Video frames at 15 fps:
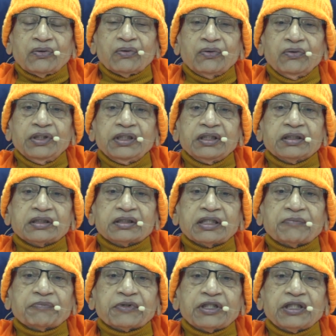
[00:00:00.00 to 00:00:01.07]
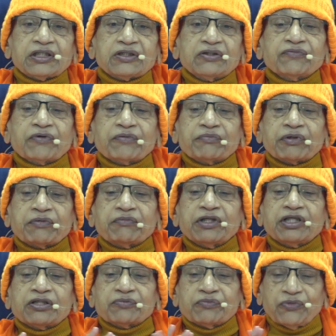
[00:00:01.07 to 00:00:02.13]
Only thing that separates you from Brahma
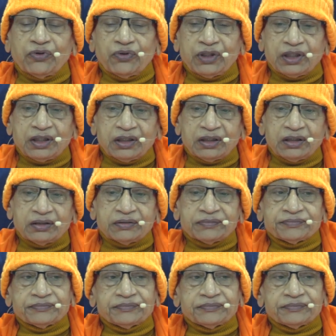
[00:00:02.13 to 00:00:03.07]
is moha,